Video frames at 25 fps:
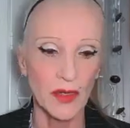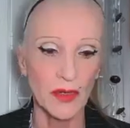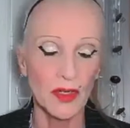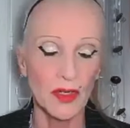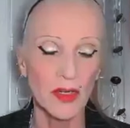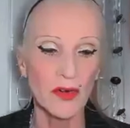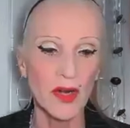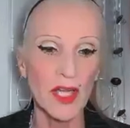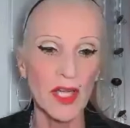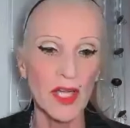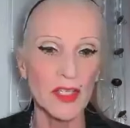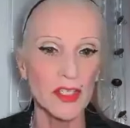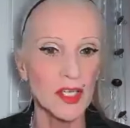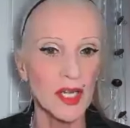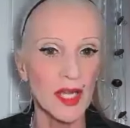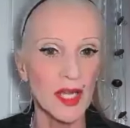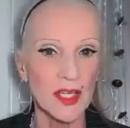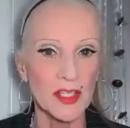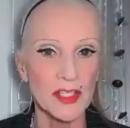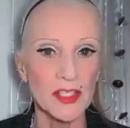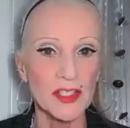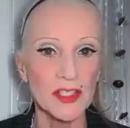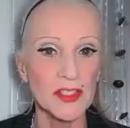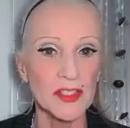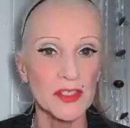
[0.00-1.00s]

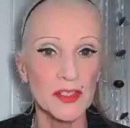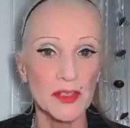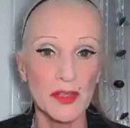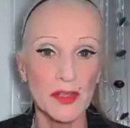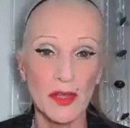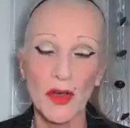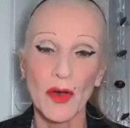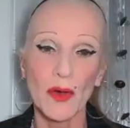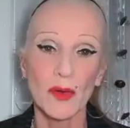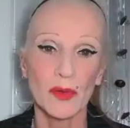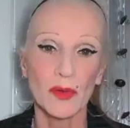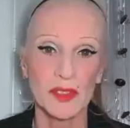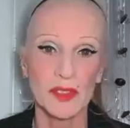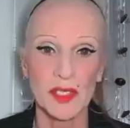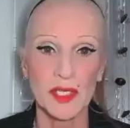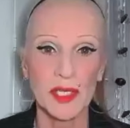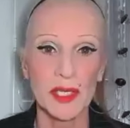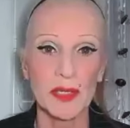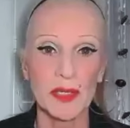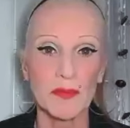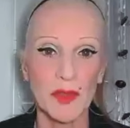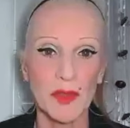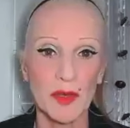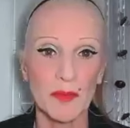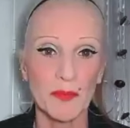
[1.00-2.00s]
congratulations to the whole
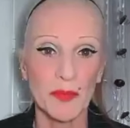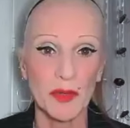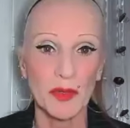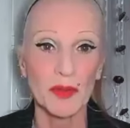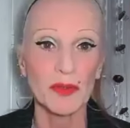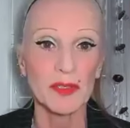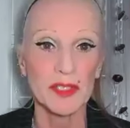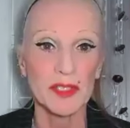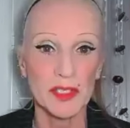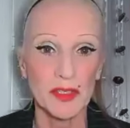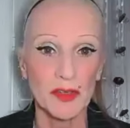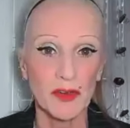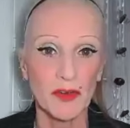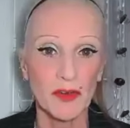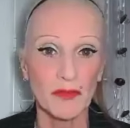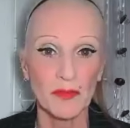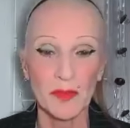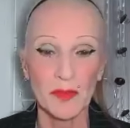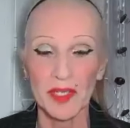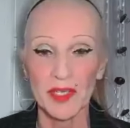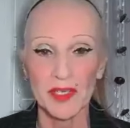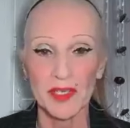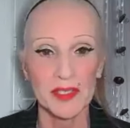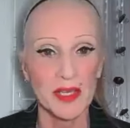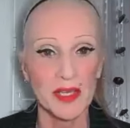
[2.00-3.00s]
team that pulled it off
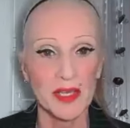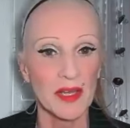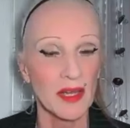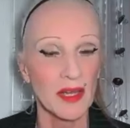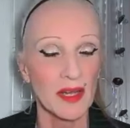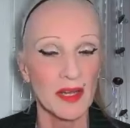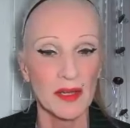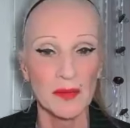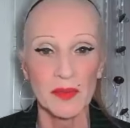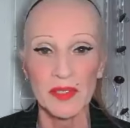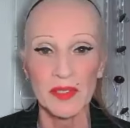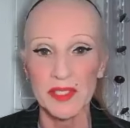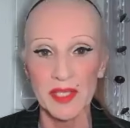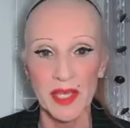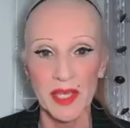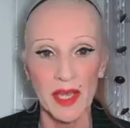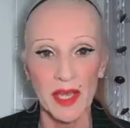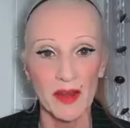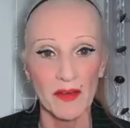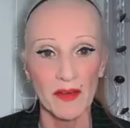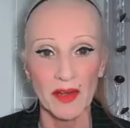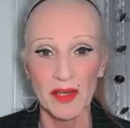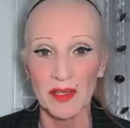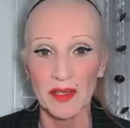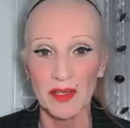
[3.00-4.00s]
because I, I was
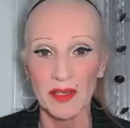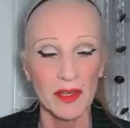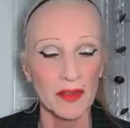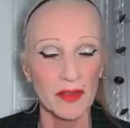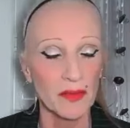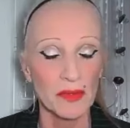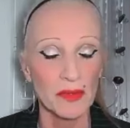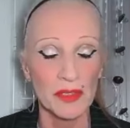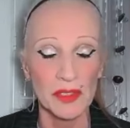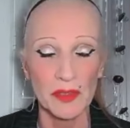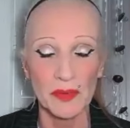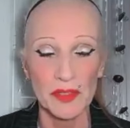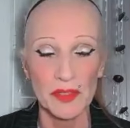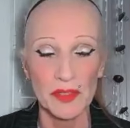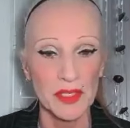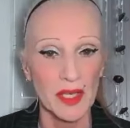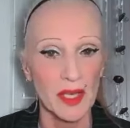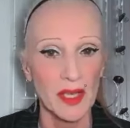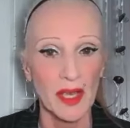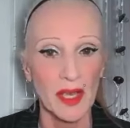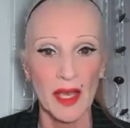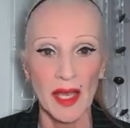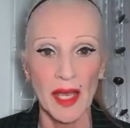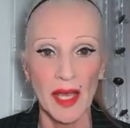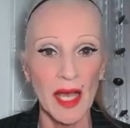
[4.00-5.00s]
there and I thought it was
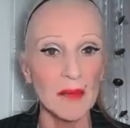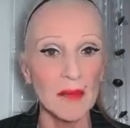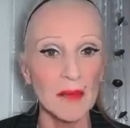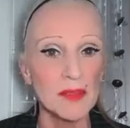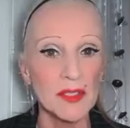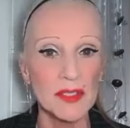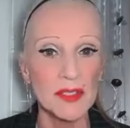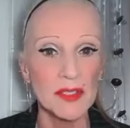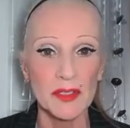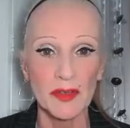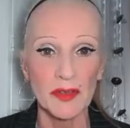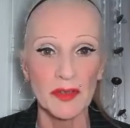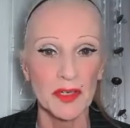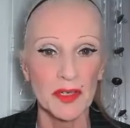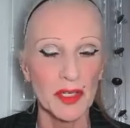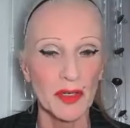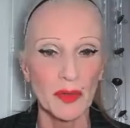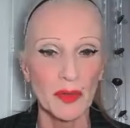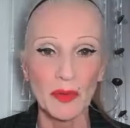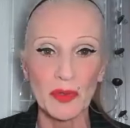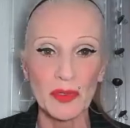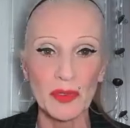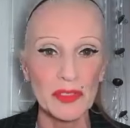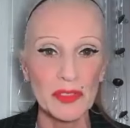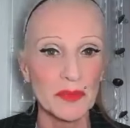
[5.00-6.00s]
absolutely
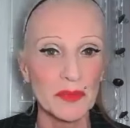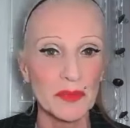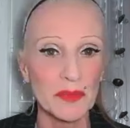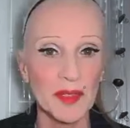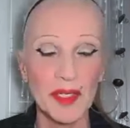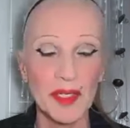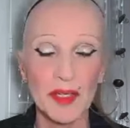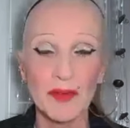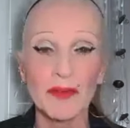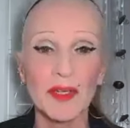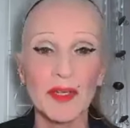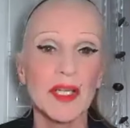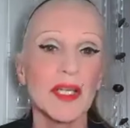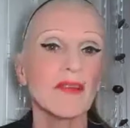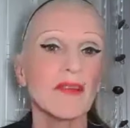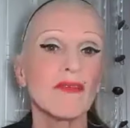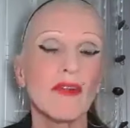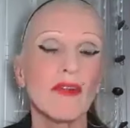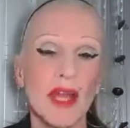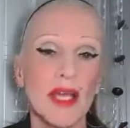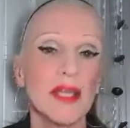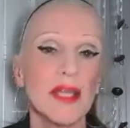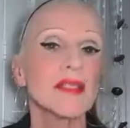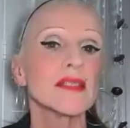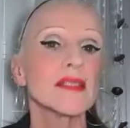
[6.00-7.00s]
awesome, and it really
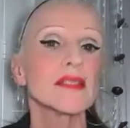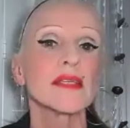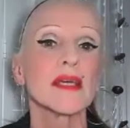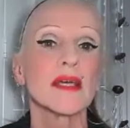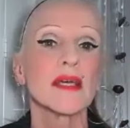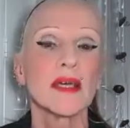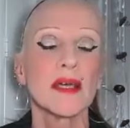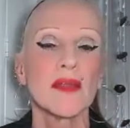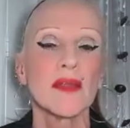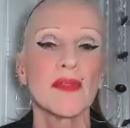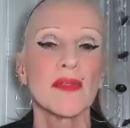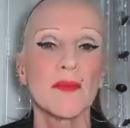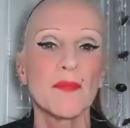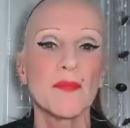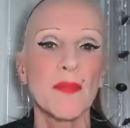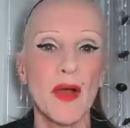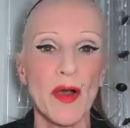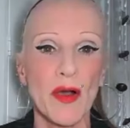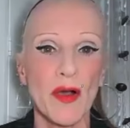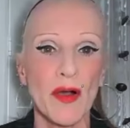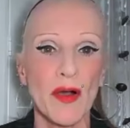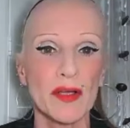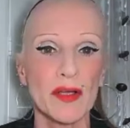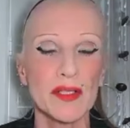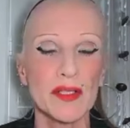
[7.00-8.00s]
raised the
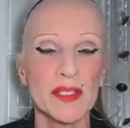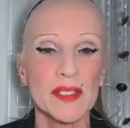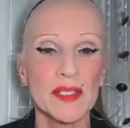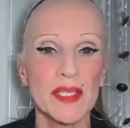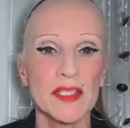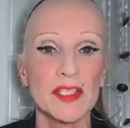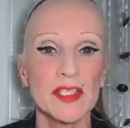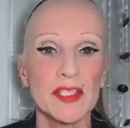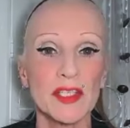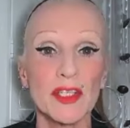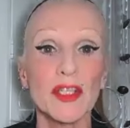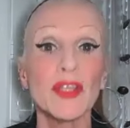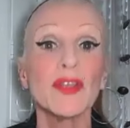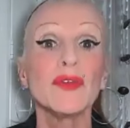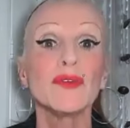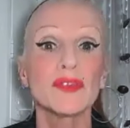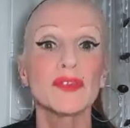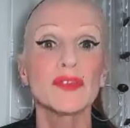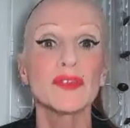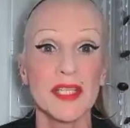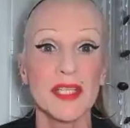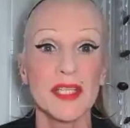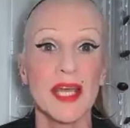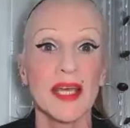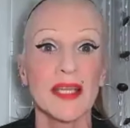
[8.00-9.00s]
bar and set a new
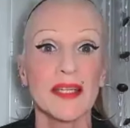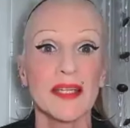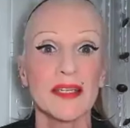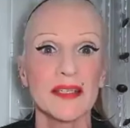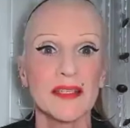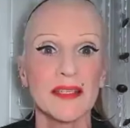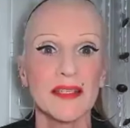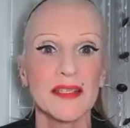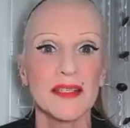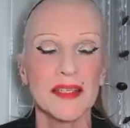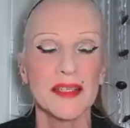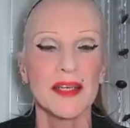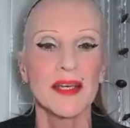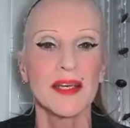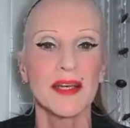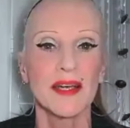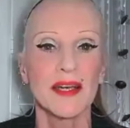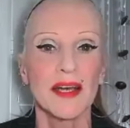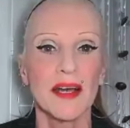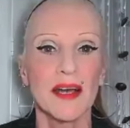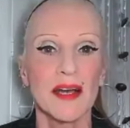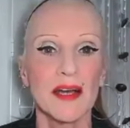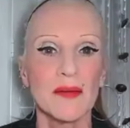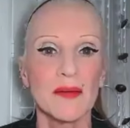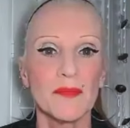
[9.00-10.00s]
standard
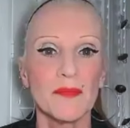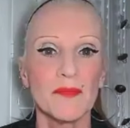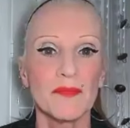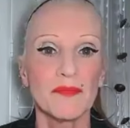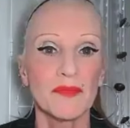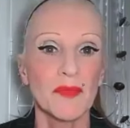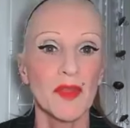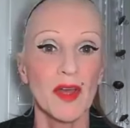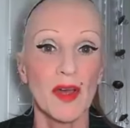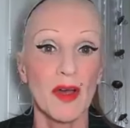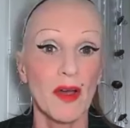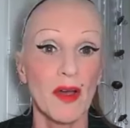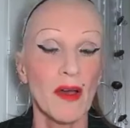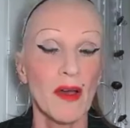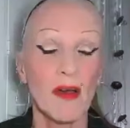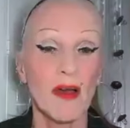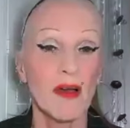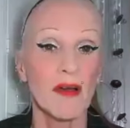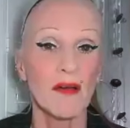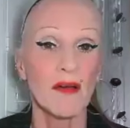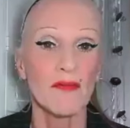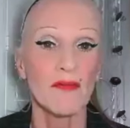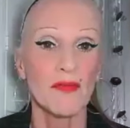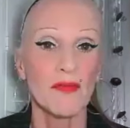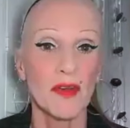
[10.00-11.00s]
um,
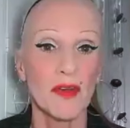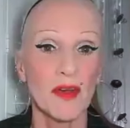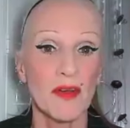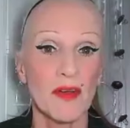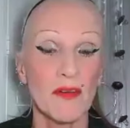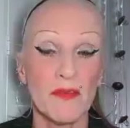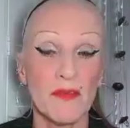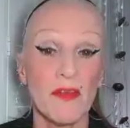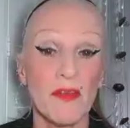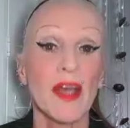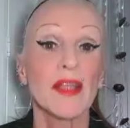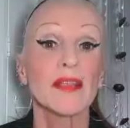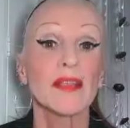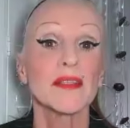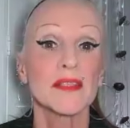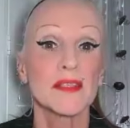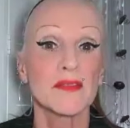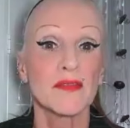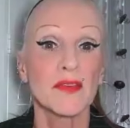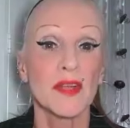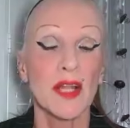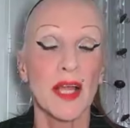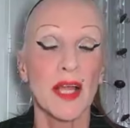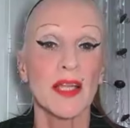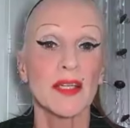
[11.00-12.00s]
of, of events
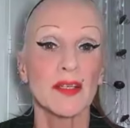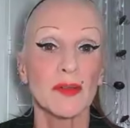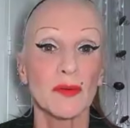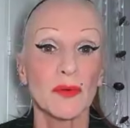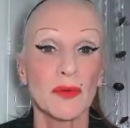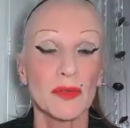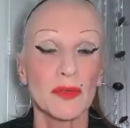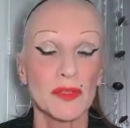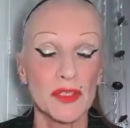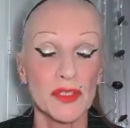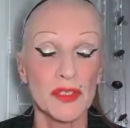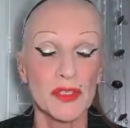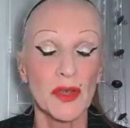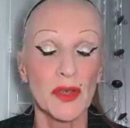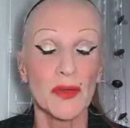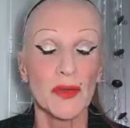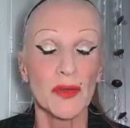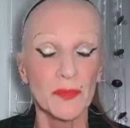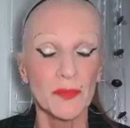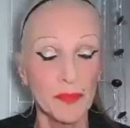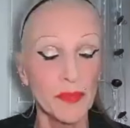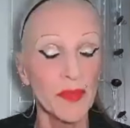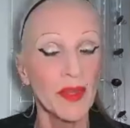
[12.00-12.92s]
for landlords. So